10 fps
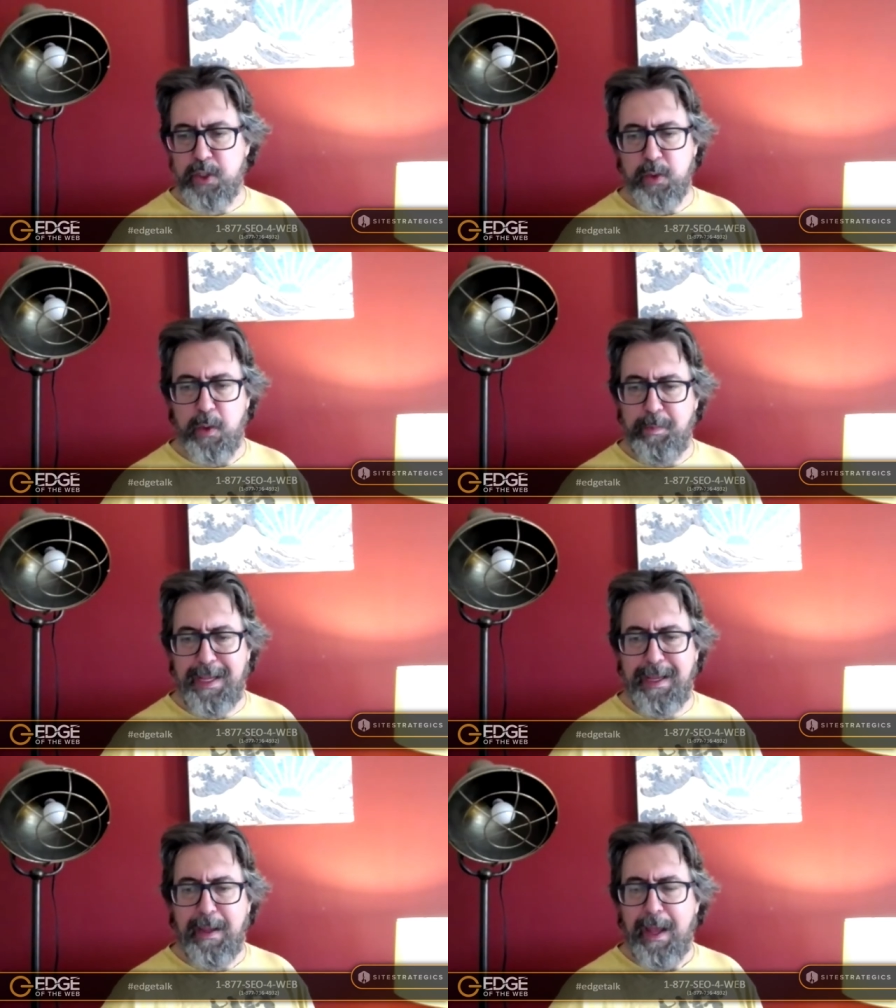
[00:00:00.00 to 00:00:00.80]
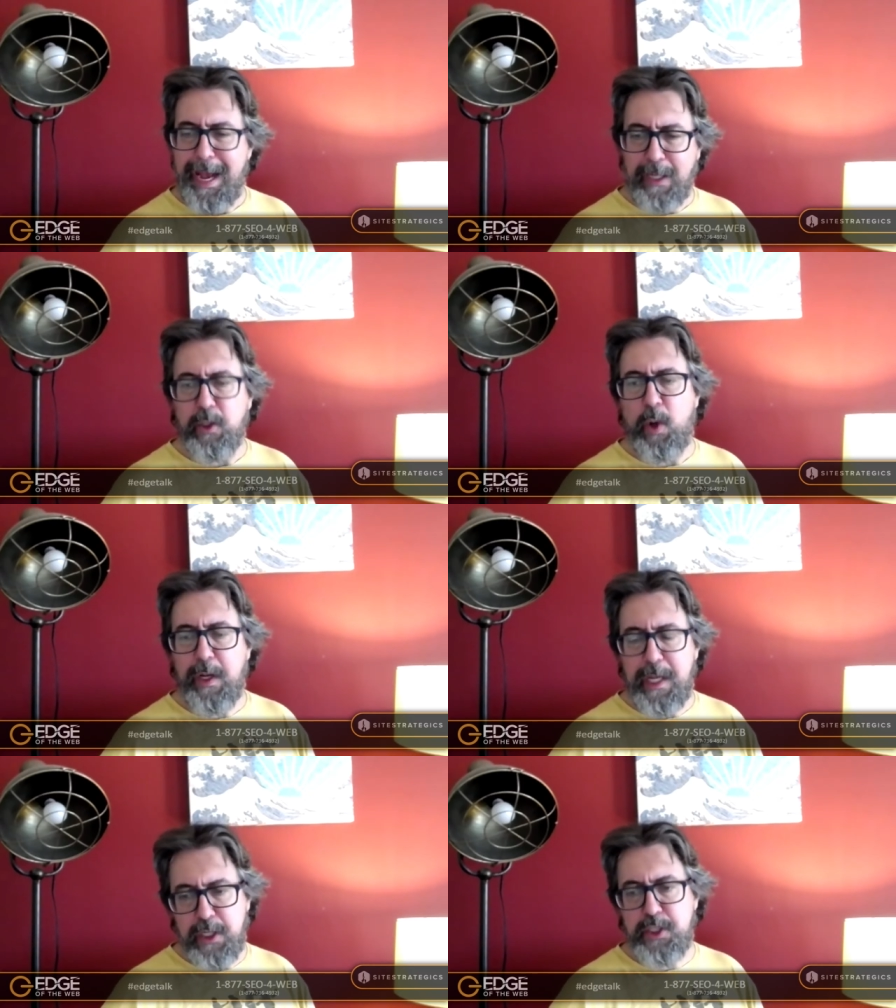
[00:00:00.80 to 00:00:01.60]
which how
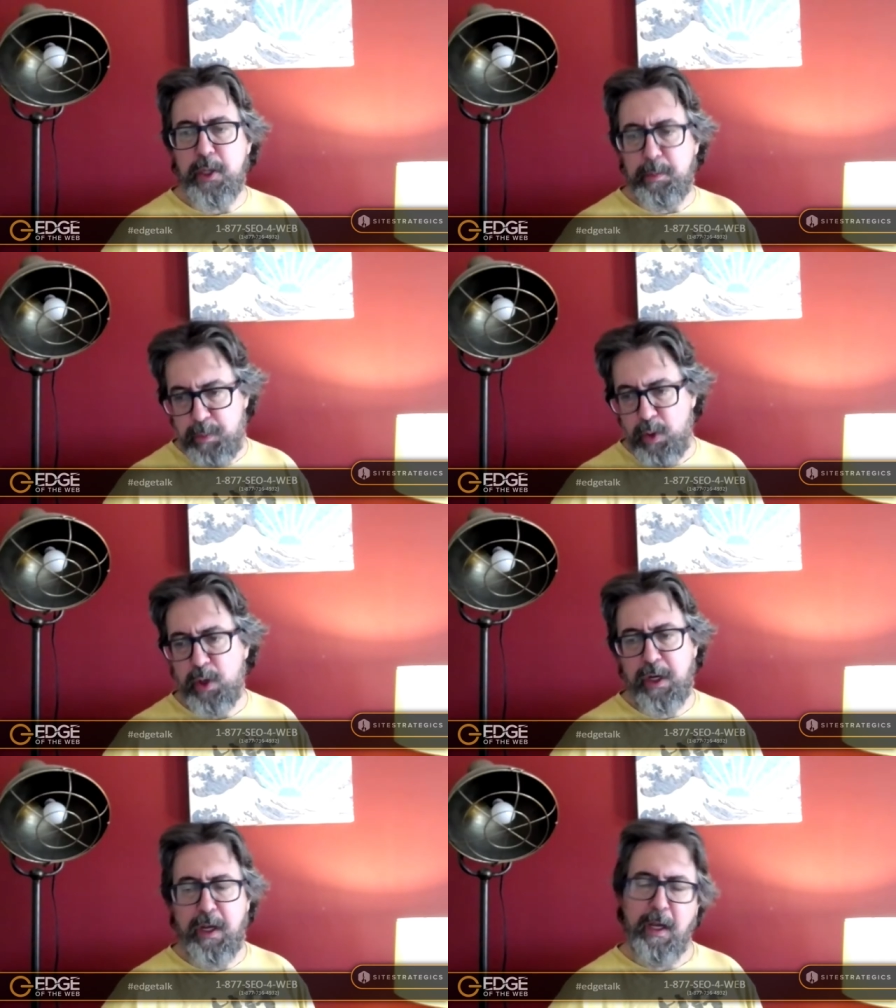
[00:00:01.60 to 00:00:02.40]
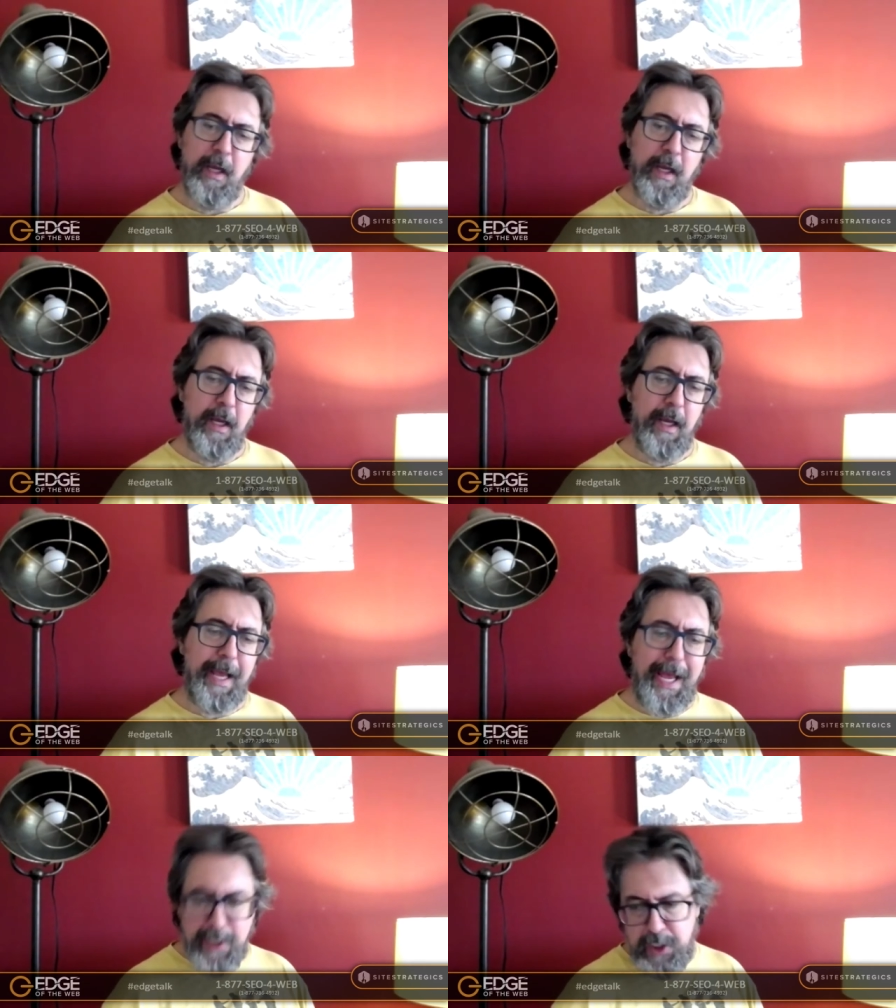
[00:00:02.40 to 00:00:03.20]
long is the book
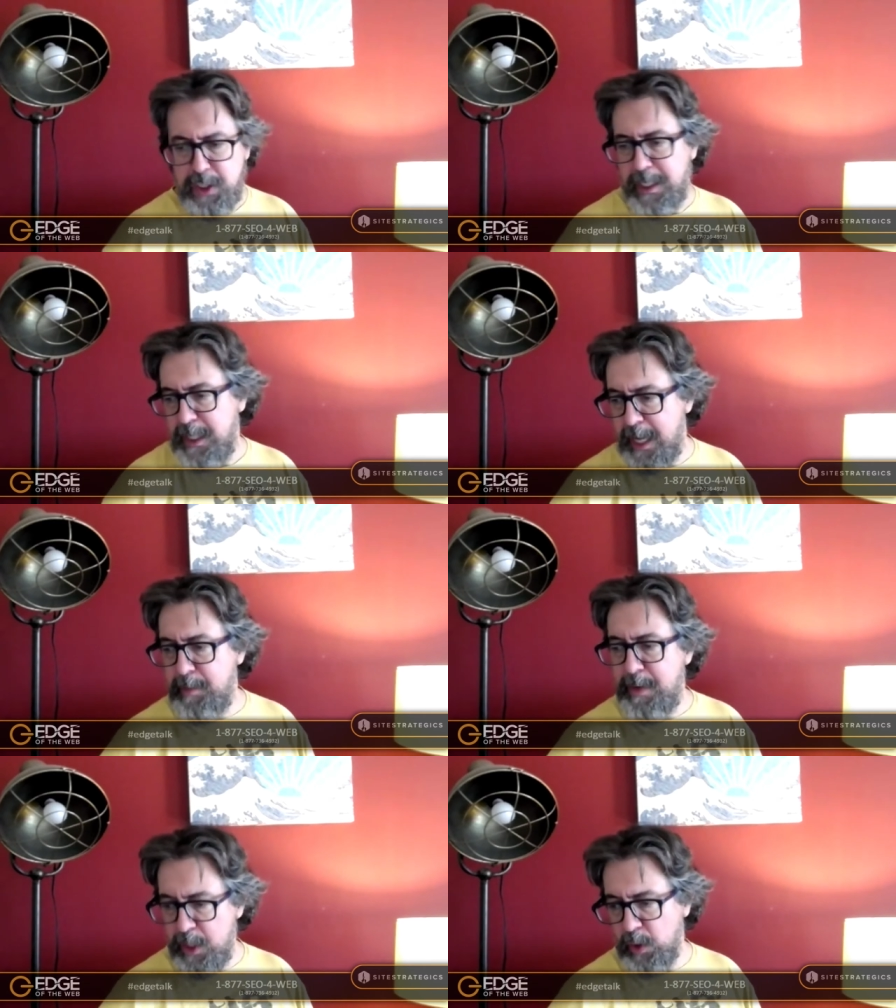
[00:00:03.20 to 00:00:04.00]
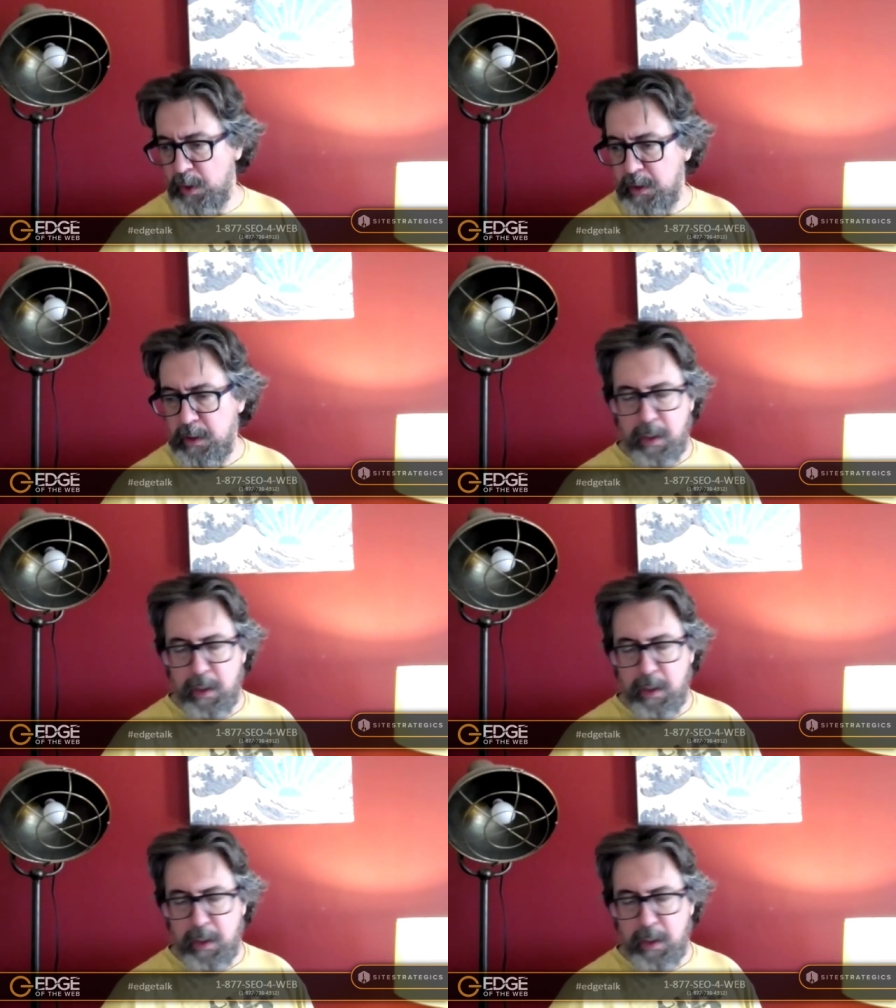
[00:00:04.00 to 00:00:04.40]
entity name here?